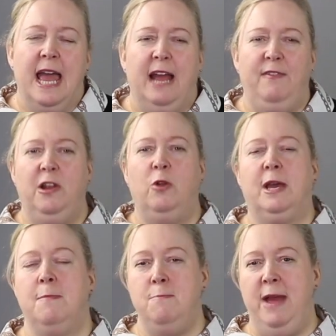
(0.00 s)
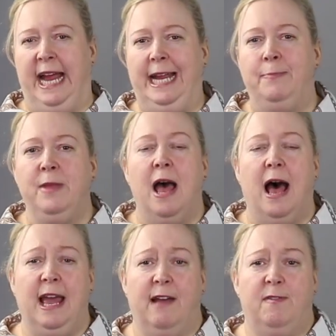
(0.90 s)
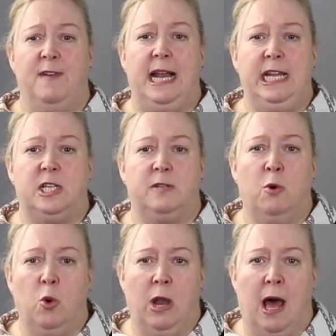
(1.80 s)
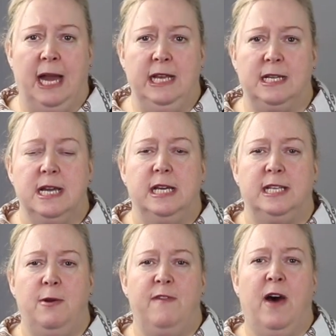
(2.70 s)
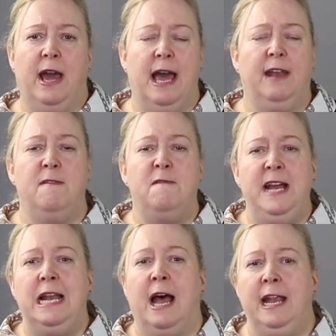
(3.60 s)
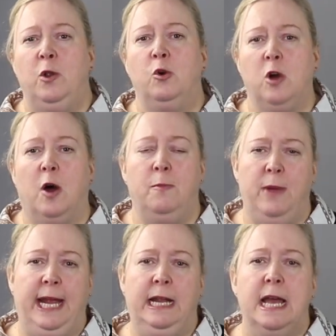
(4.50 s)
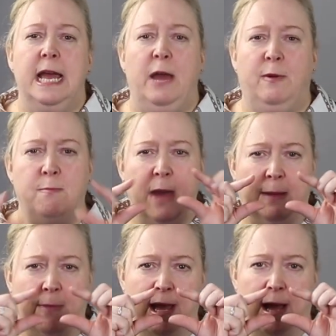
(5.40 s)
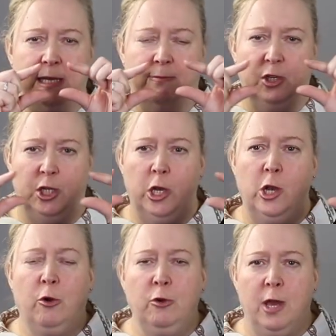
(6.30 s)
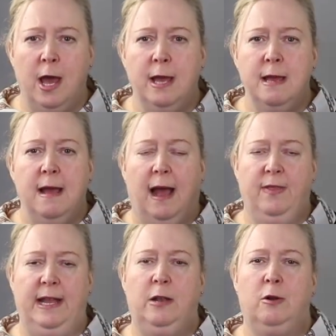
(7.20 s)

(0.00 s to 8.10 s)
If you look at me, I have fairly small eyes. So if I had a feline look on me, it would make my eyes much longer and they'd